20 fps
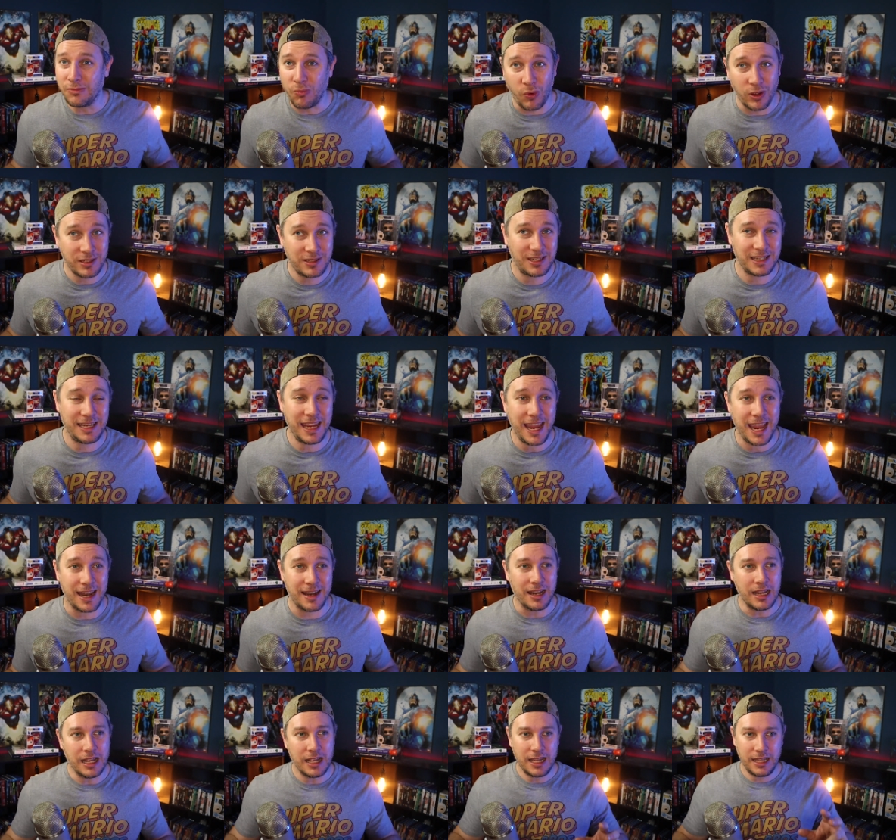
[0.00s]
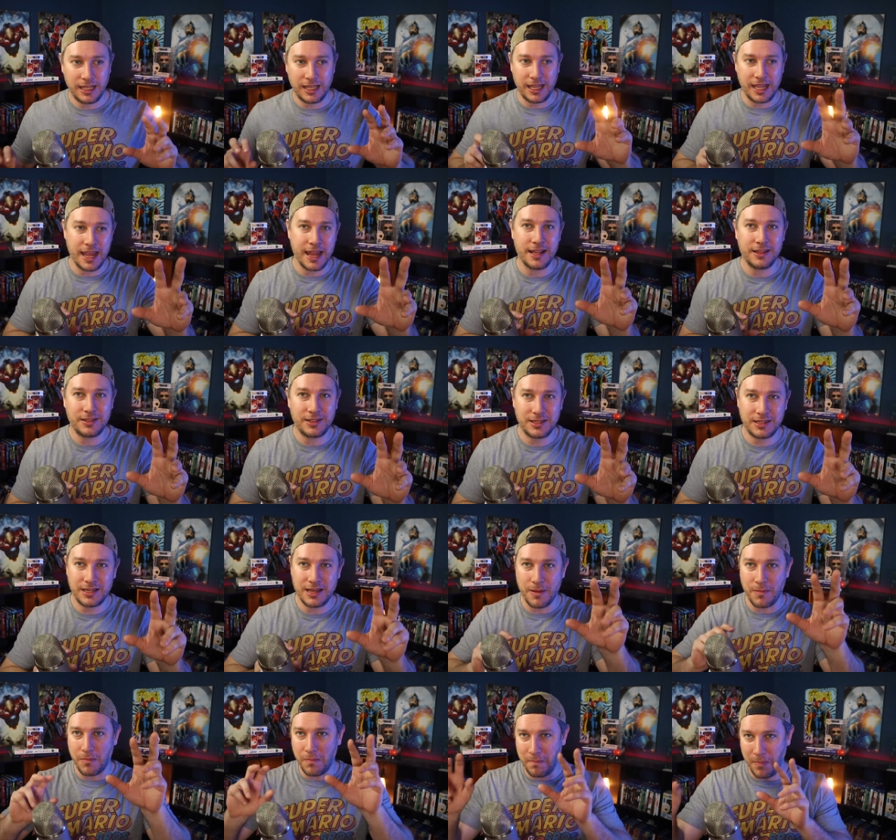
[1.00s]
Once again,
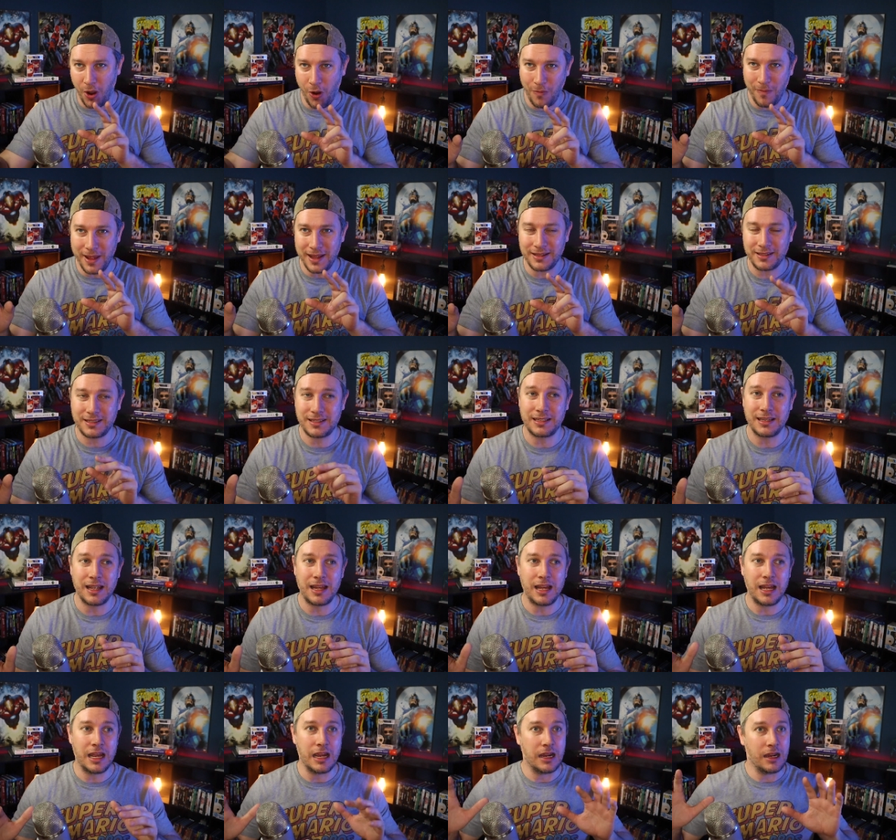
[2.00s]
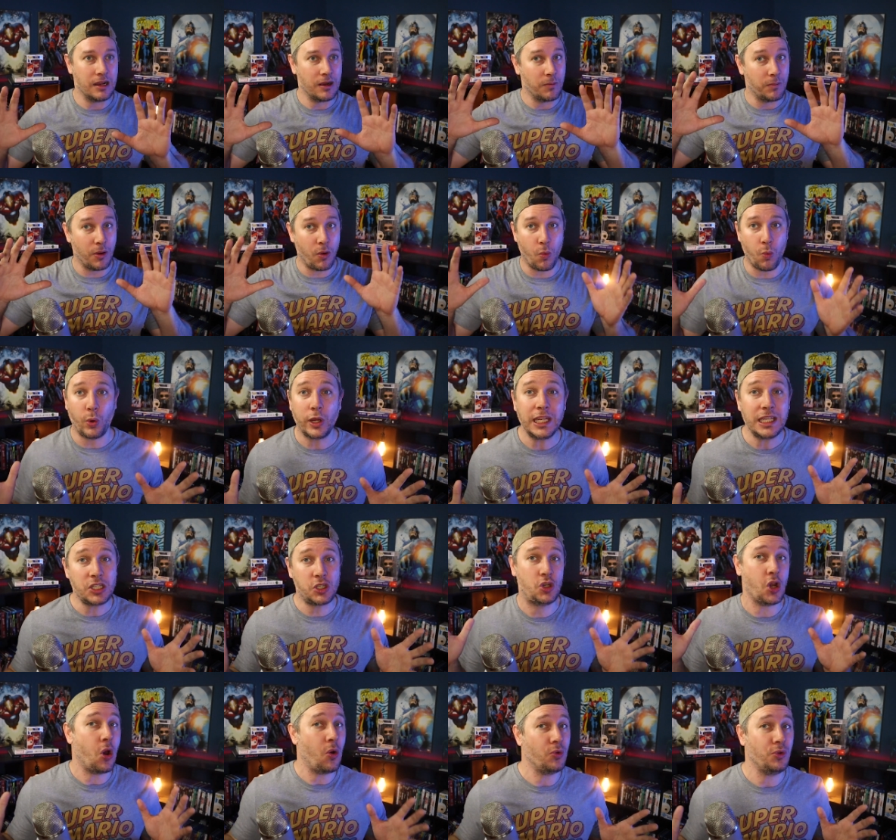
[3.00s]
hints, moments, but we
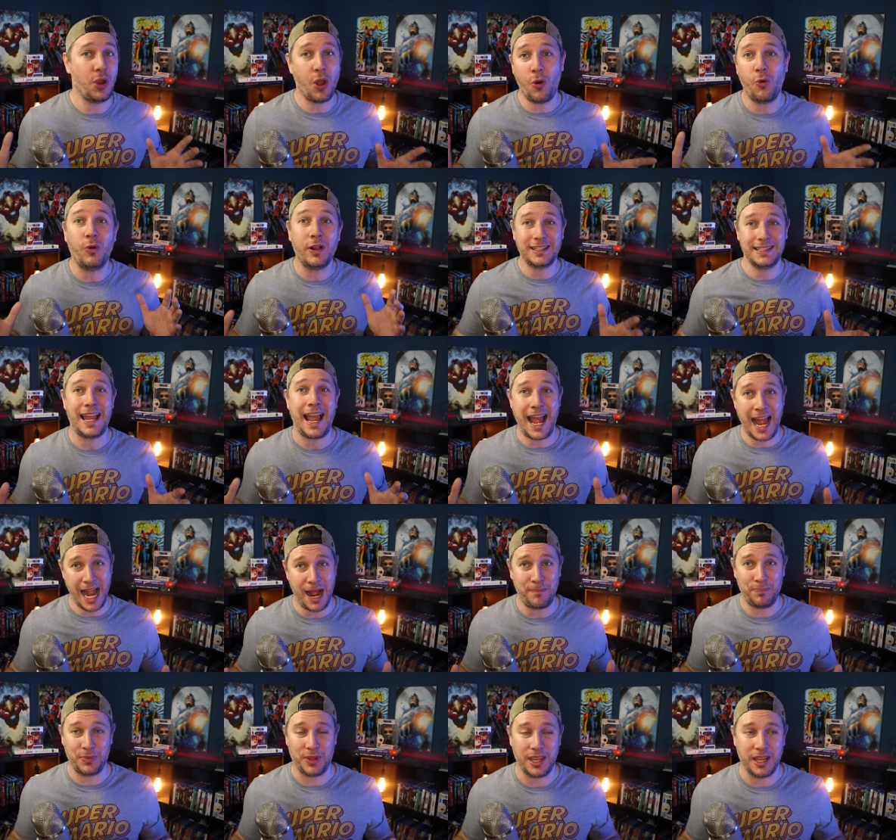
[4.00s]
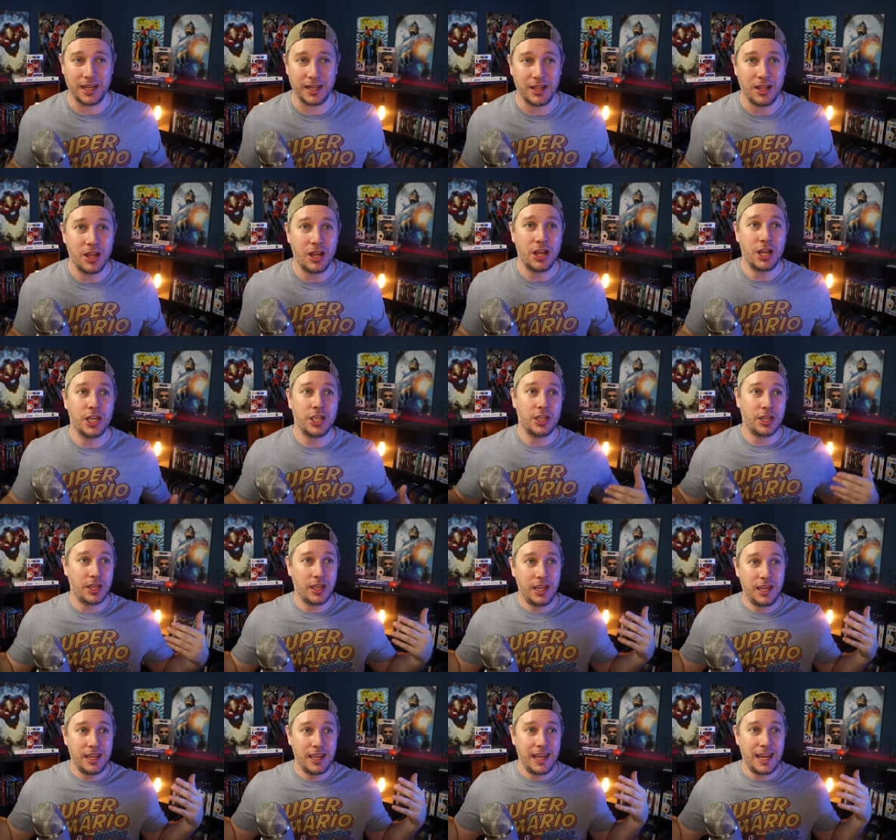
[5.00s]
don't know what's happening.
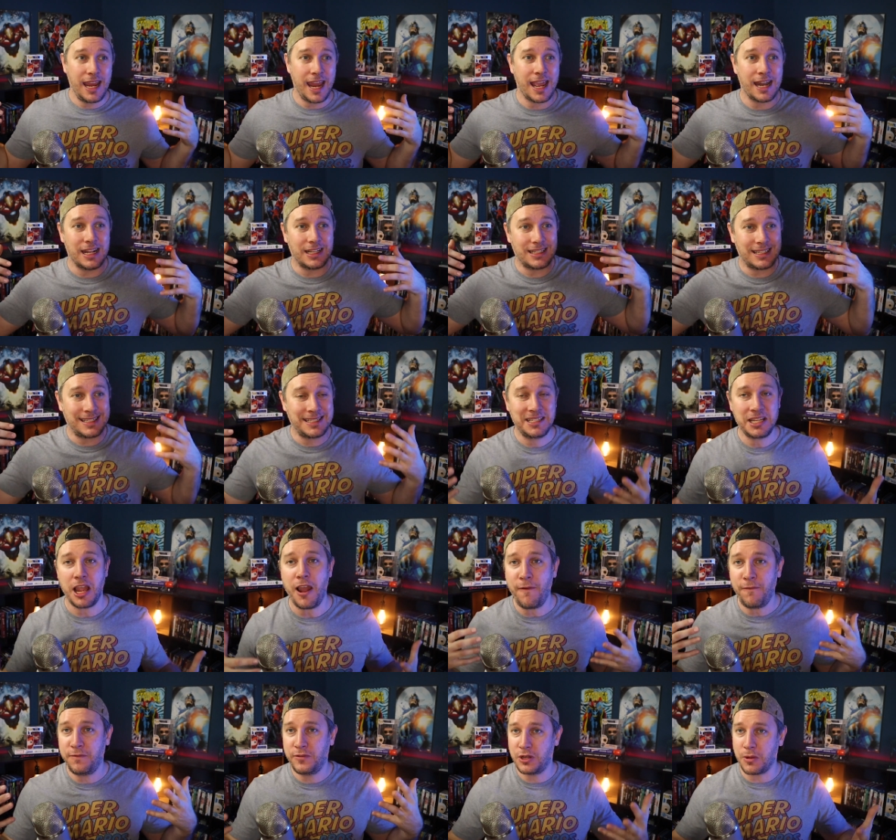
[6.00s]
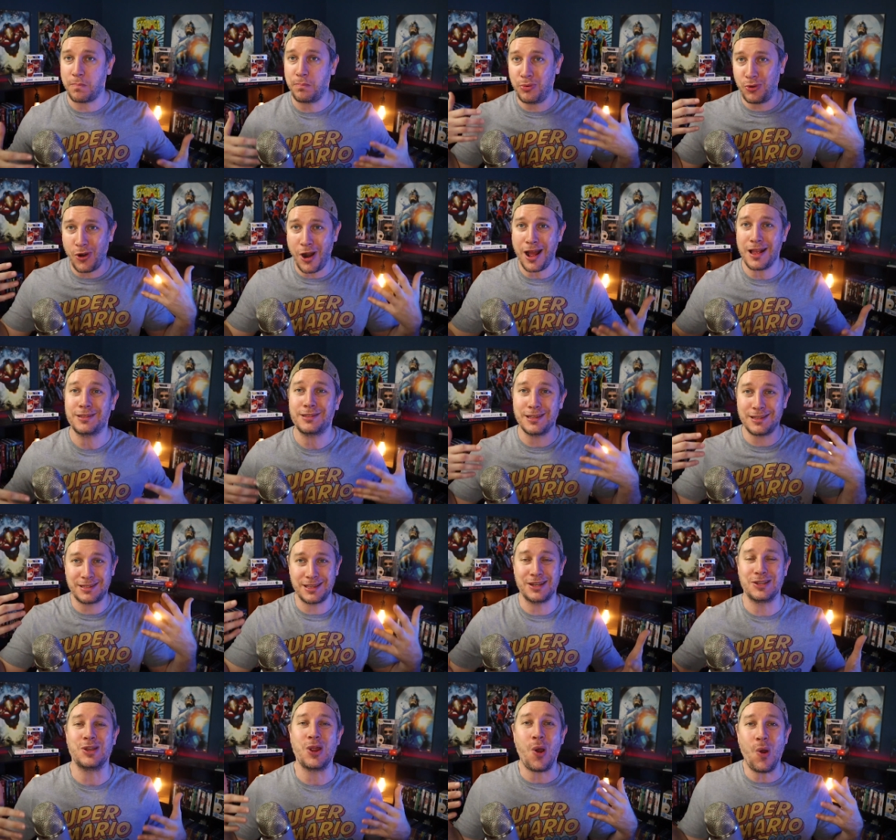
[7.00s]
And it's tough to process
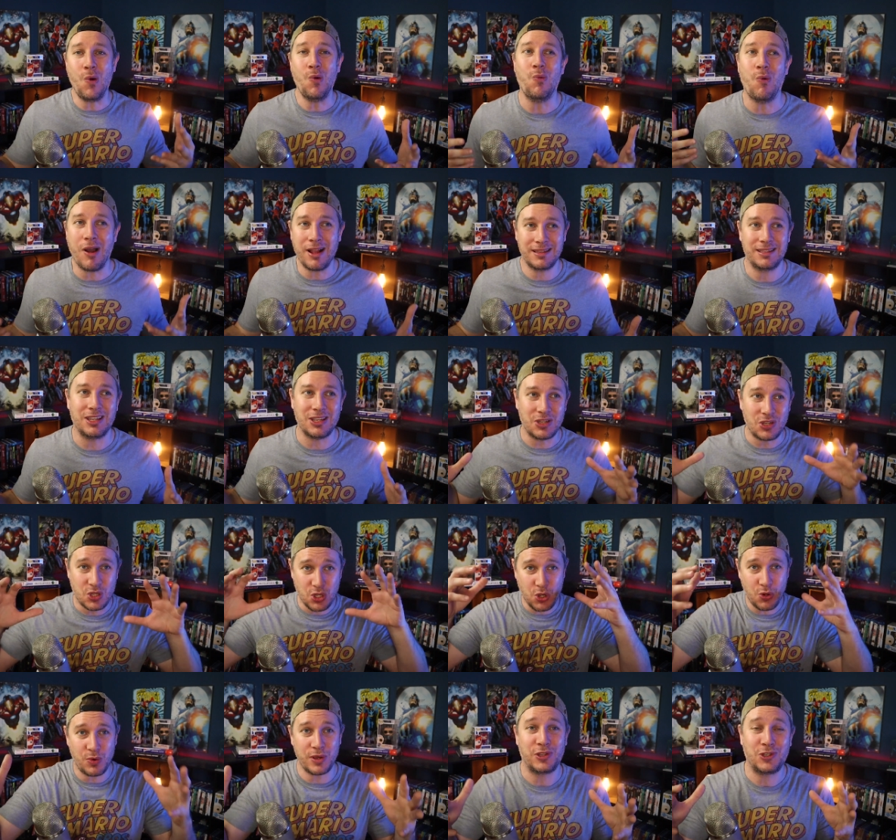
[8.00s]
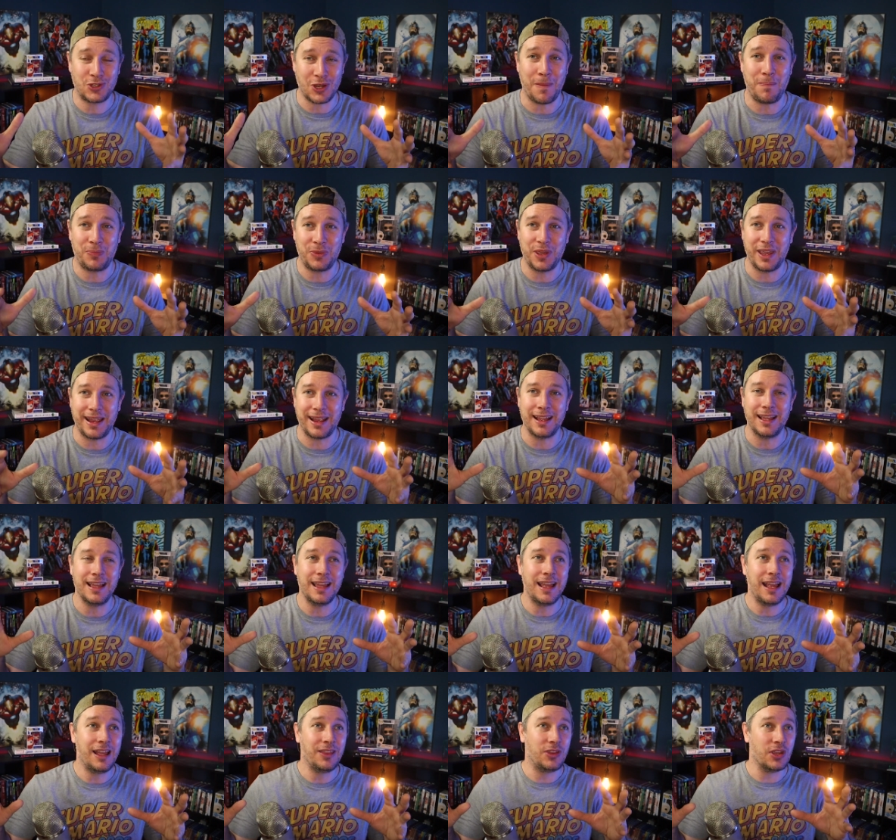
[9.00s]
and know what to do with something
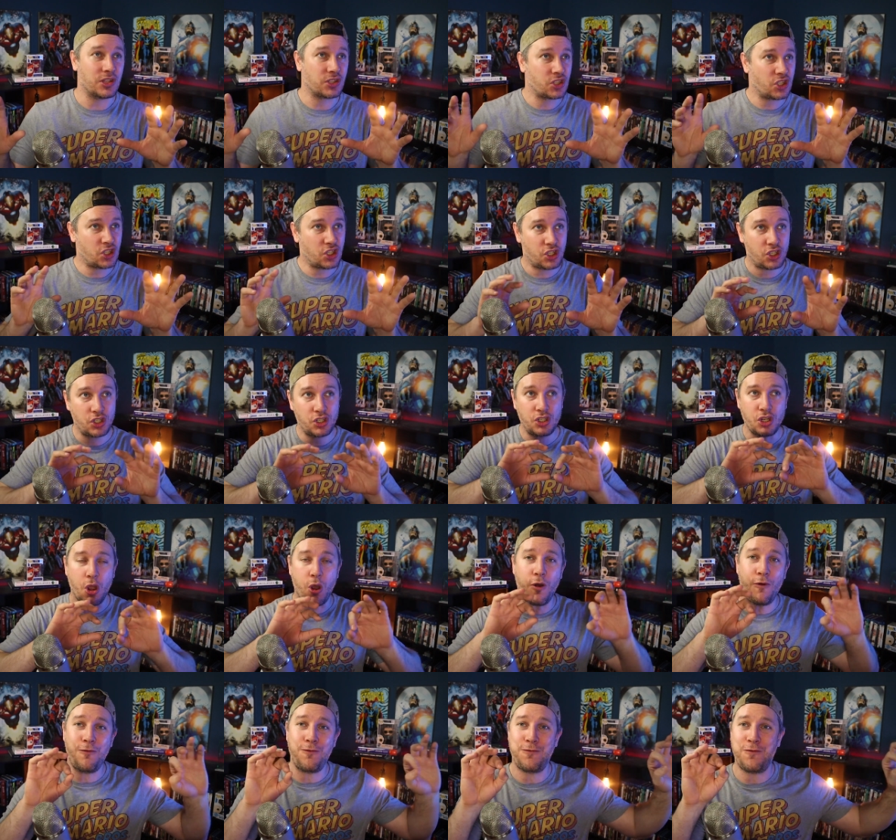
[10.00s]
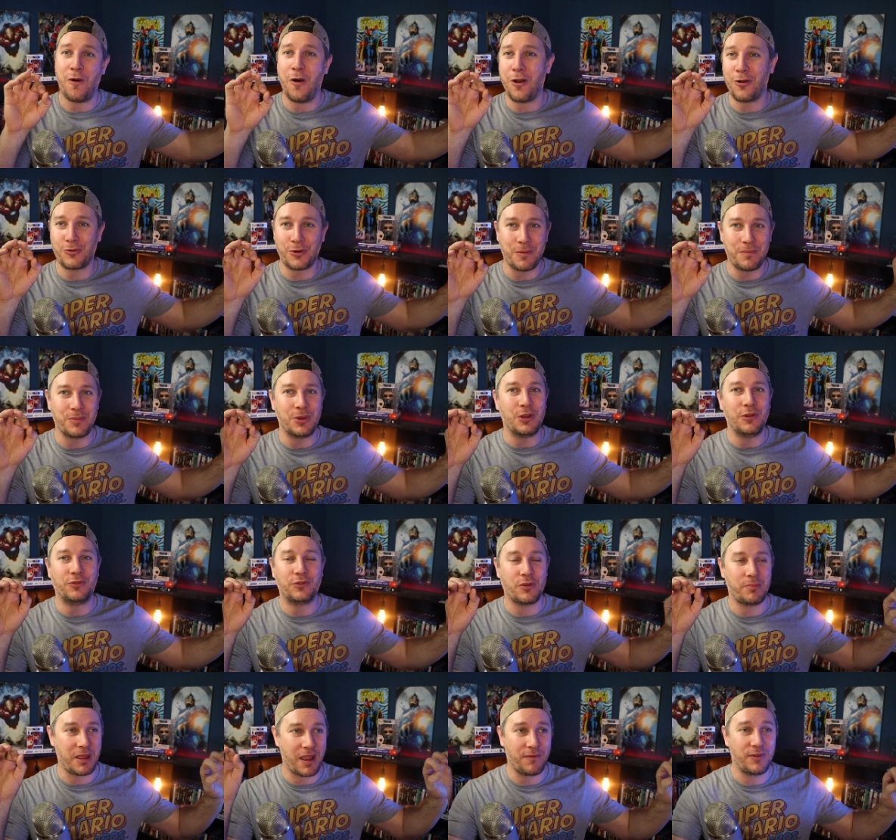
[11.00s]
that's so far
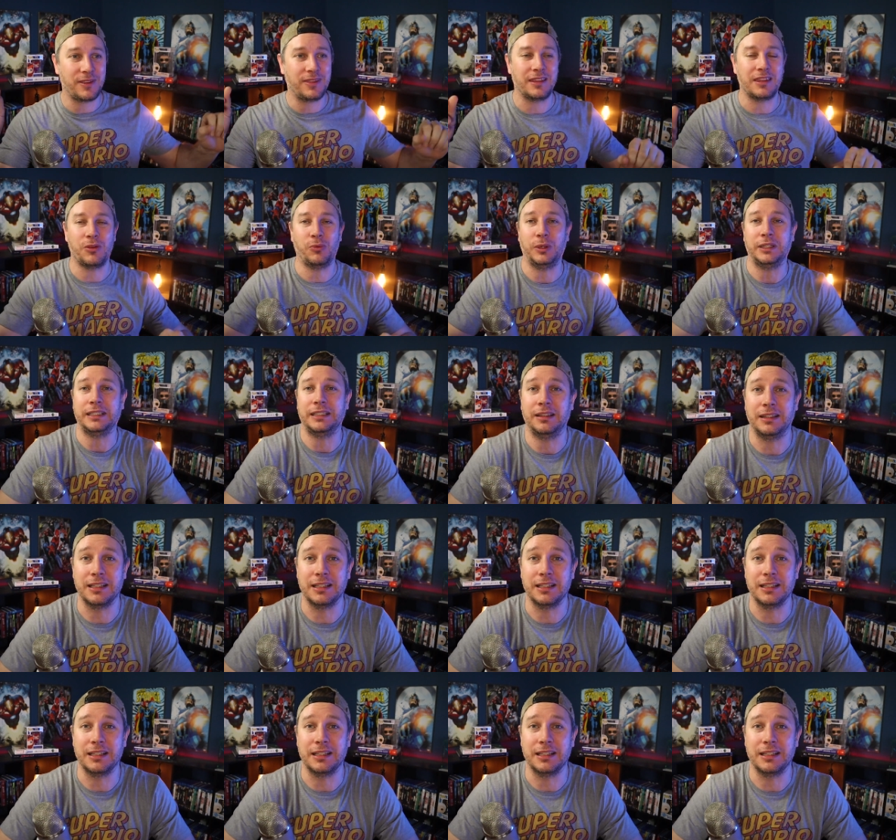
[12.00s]
removed from everything that we